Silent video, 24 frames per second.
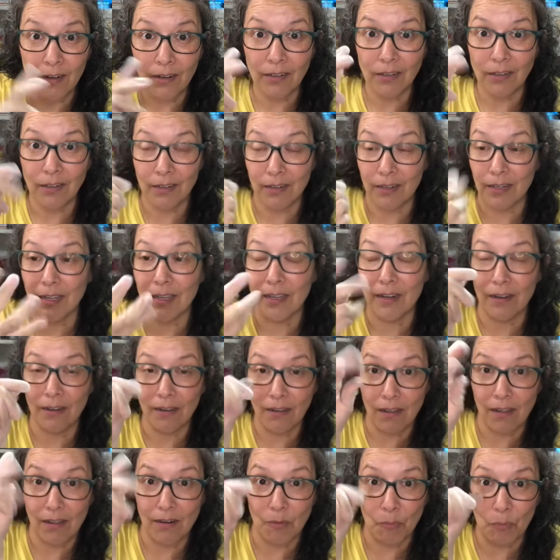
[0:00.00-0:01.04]
you're gonna get a
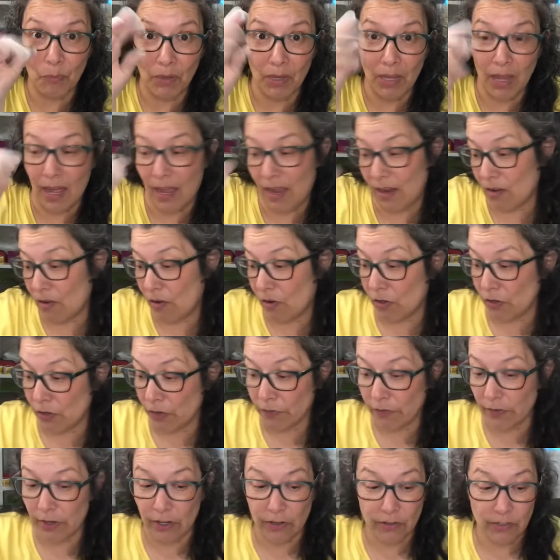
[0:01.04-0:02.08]
lot of black on your
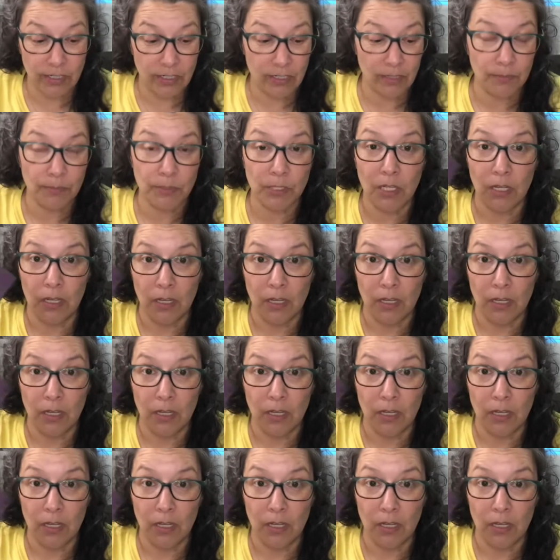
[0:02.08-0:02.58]
fingertips.